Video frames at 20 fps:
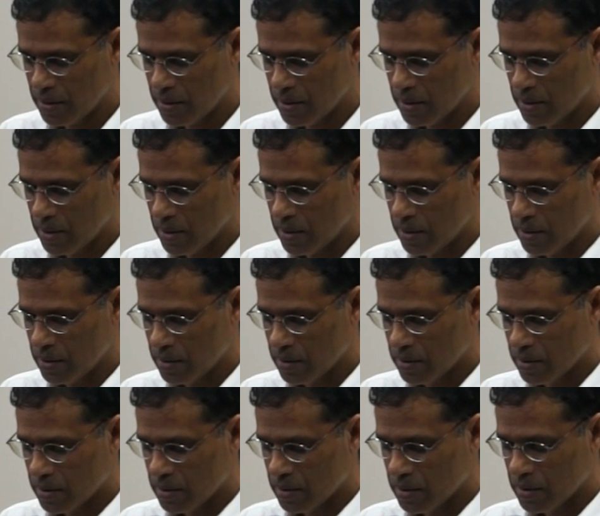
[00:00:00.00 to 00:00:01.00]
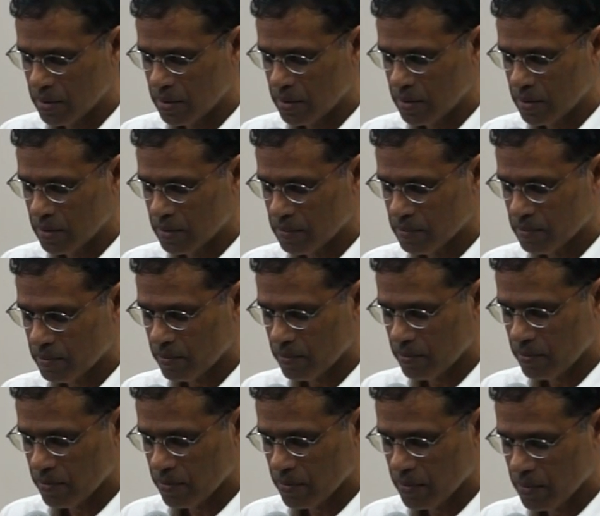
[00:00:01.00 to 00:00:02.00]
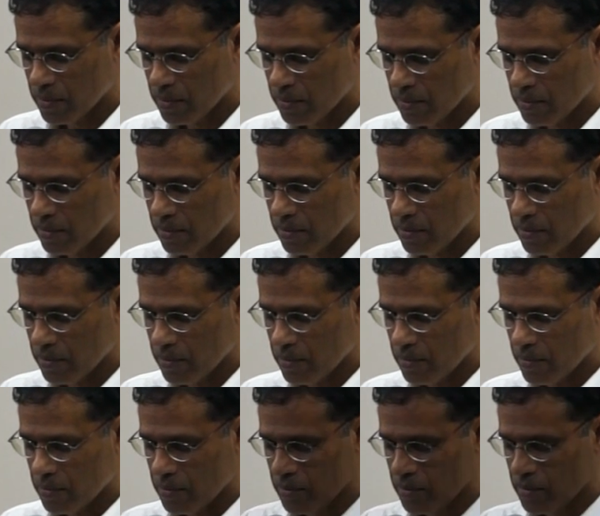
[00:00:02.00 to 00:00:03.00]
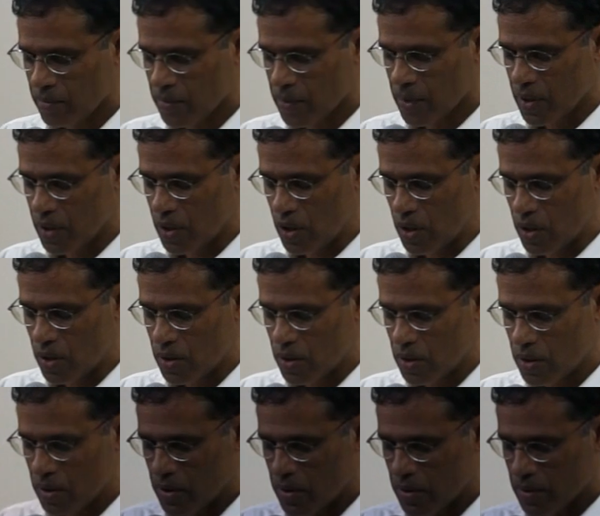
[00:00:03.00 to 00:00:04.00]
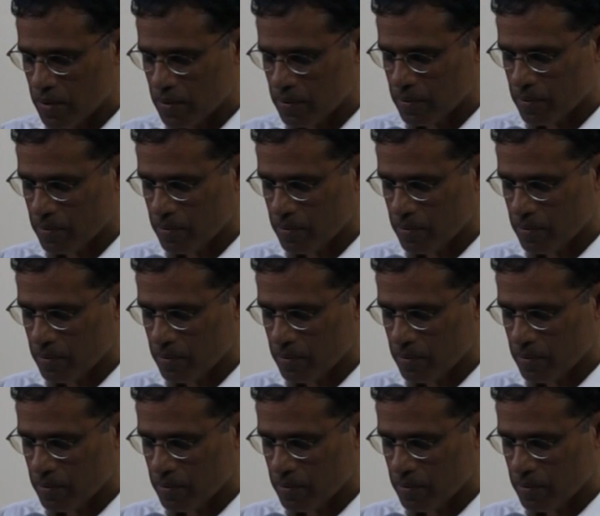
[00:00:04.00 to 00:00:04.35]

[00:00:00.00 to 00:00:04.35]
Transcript: [no speech]